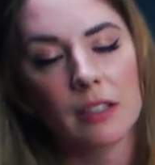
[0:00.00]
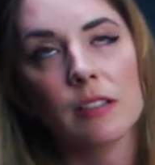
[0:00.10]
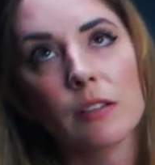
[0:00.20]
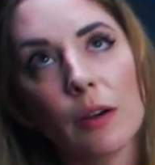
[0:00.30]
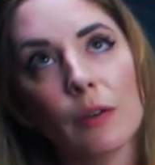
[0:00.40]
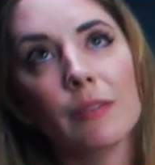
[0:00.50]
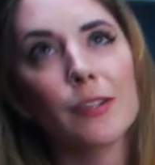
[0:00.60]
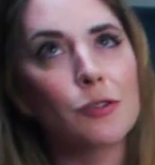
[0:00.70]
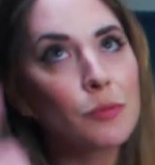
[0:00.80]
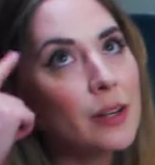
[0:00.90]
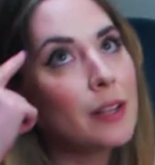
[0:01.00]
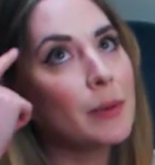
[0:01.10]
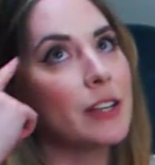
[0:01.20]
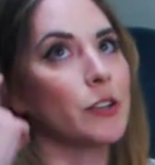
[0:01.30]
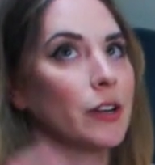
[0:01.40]
So you should really
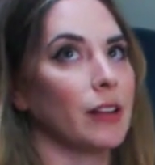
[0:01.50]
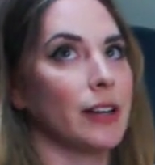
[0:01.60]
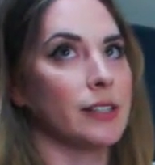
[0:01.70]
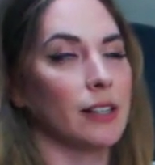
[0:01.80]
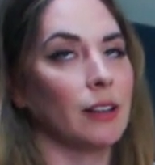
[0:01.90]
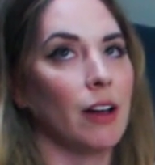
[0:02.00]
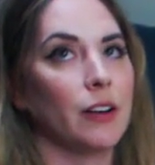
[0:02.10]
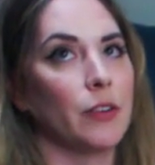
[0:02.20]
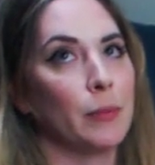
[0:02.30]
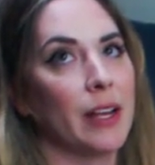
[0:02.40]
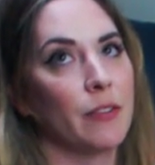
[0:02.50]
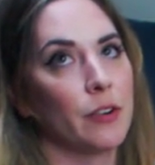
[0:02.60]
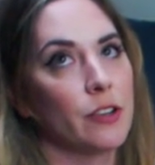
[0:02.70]
be internalizing a lot of your behavioral